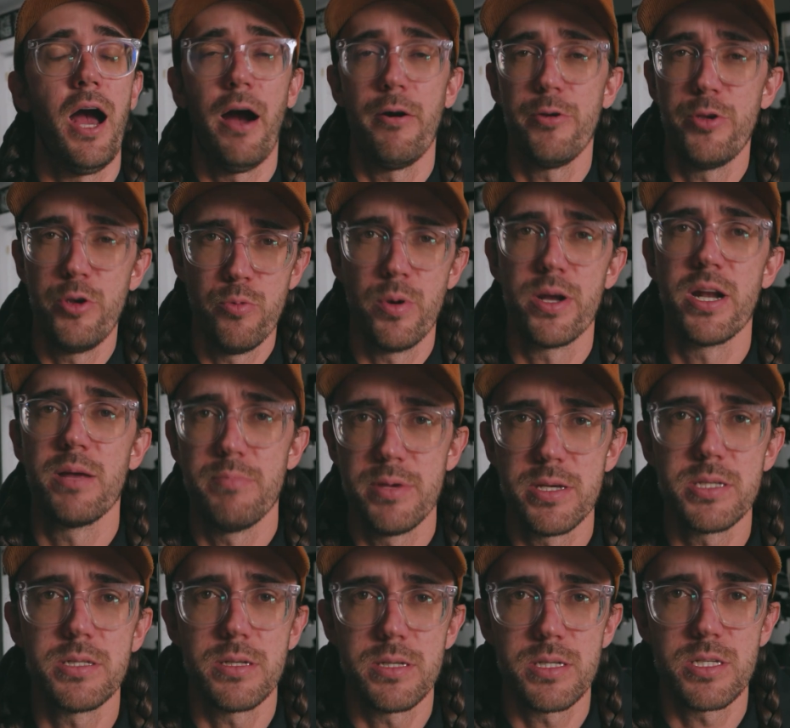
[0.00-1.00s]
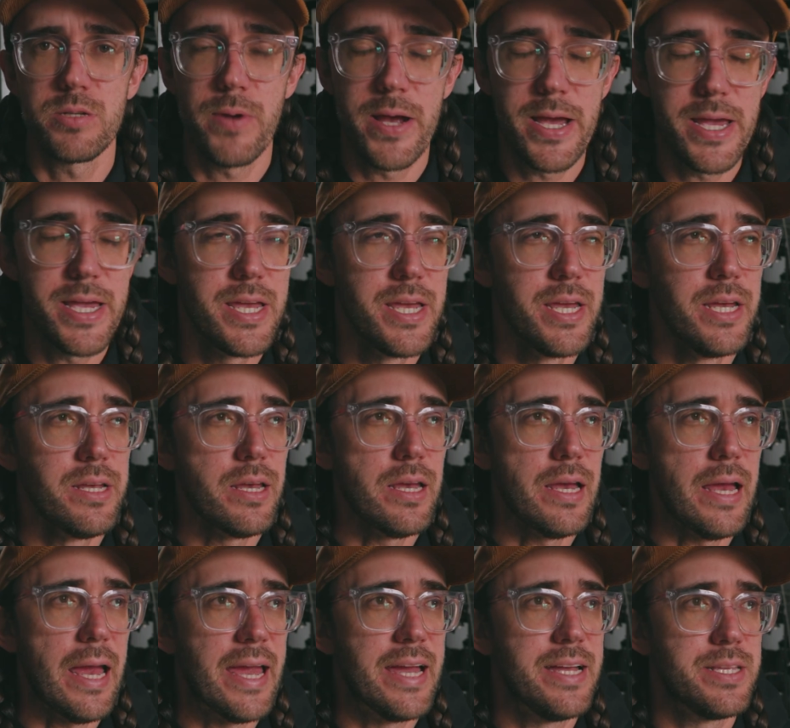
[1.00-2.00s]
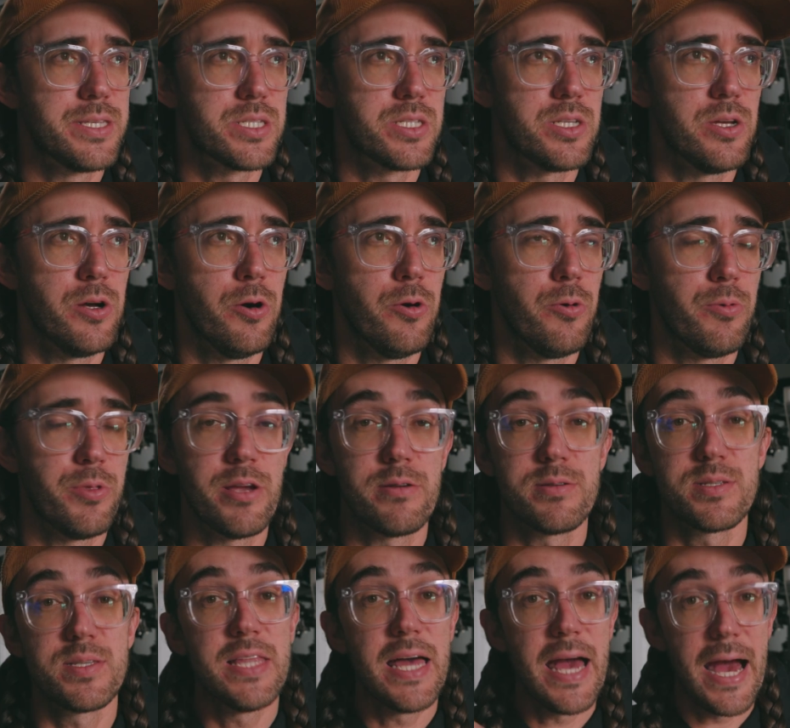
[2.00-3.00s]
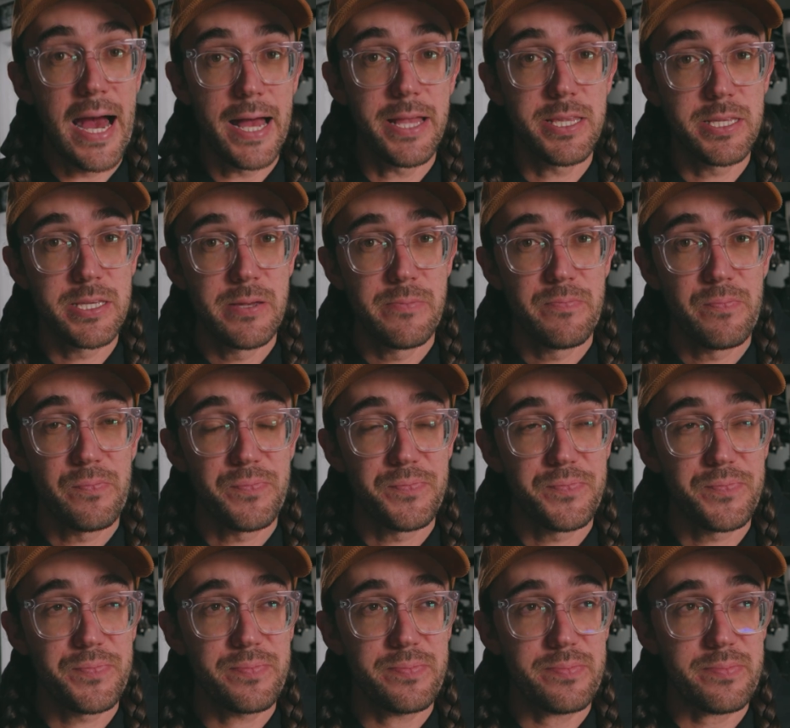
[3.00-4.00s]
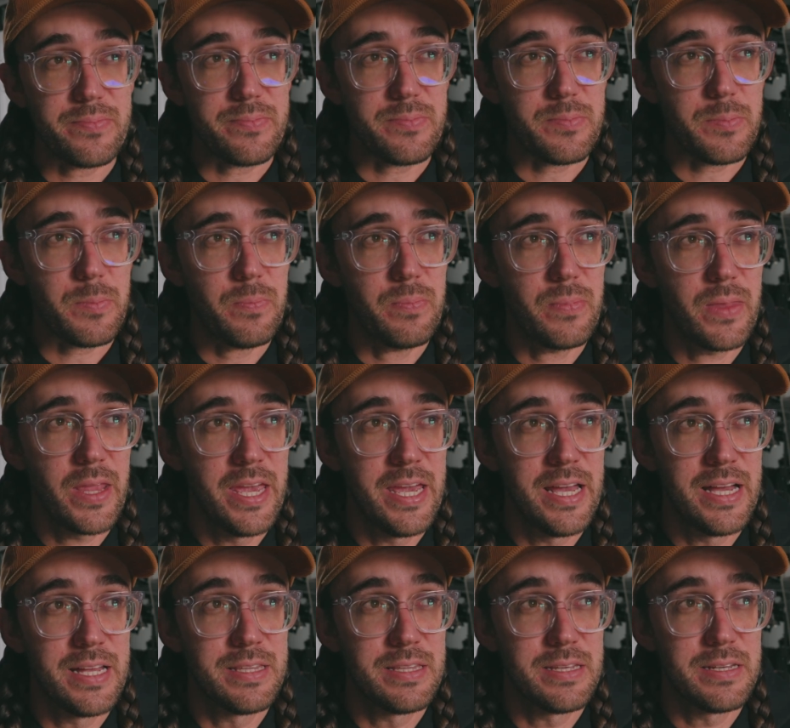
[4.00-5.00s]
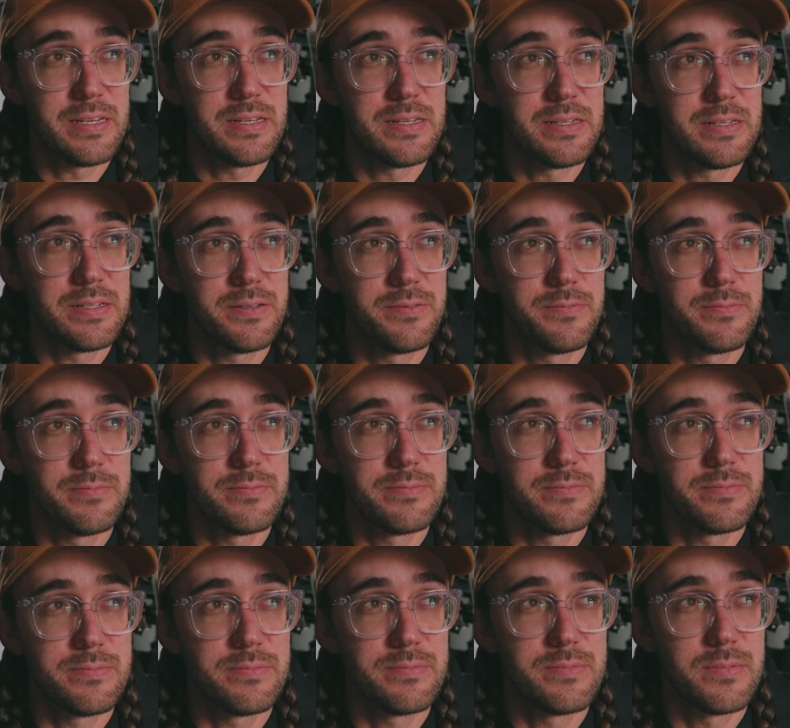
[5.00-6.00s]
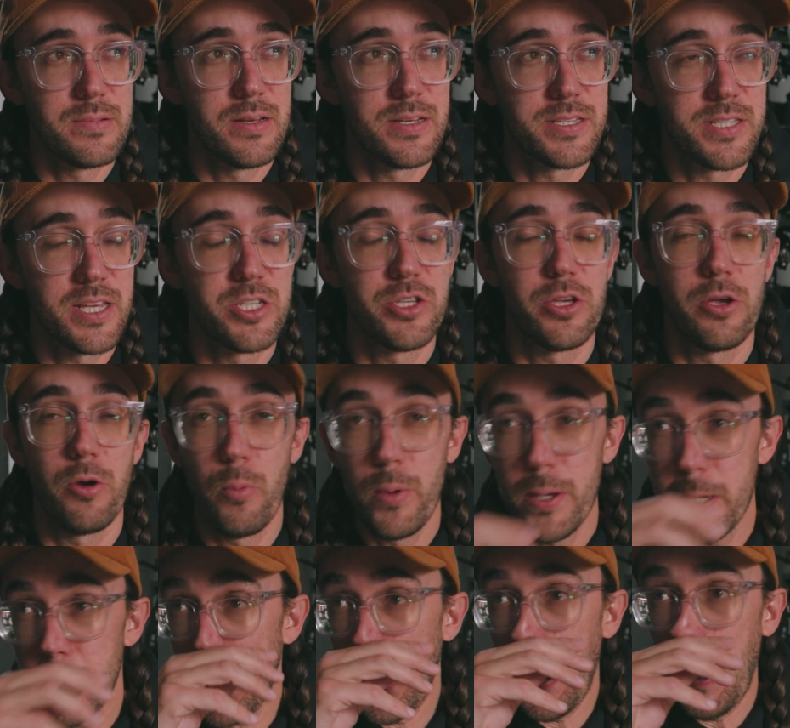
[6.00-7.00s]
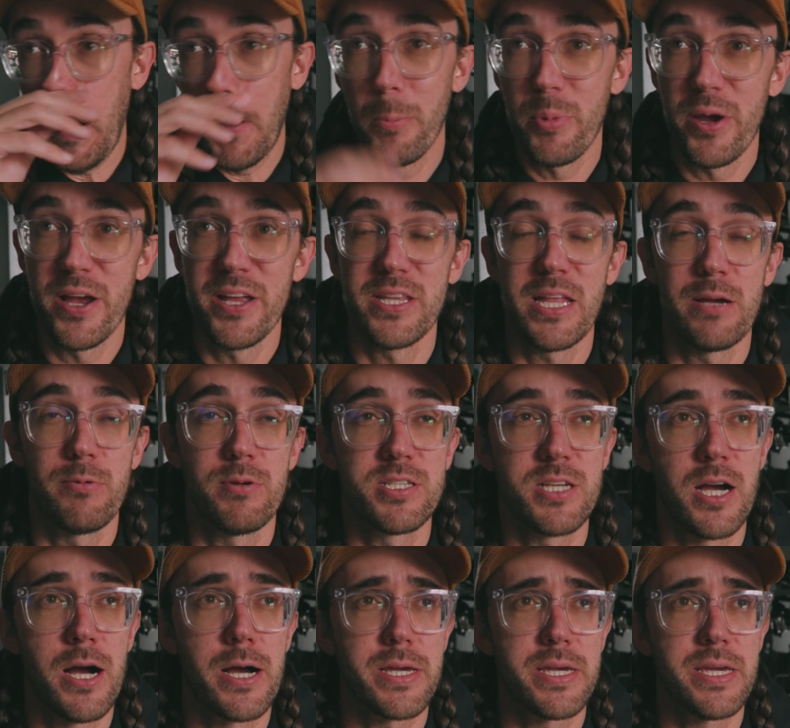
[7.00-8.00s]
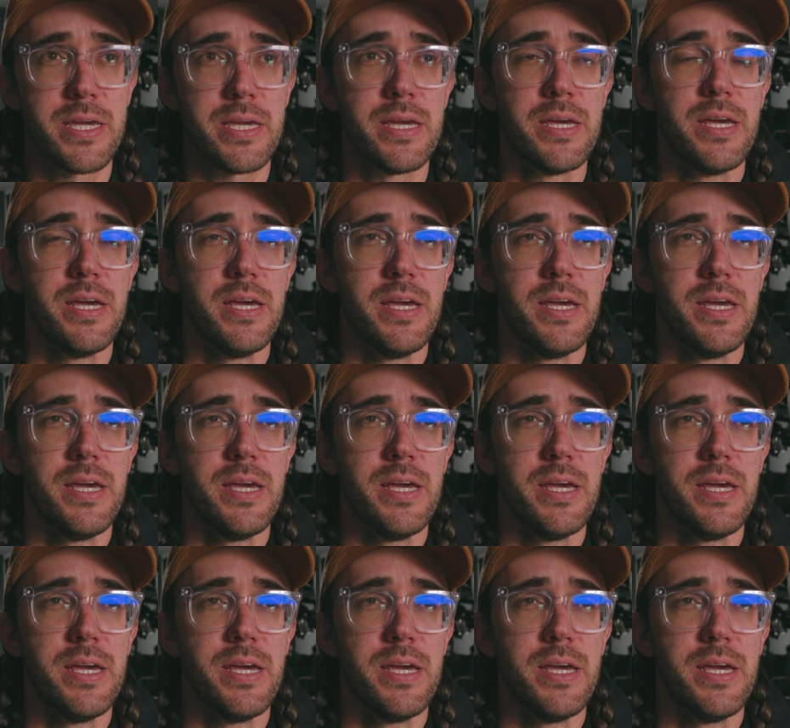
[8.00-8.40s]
you run a business, right? And so there's that. And essentially a week ago, Brandon and I were talking,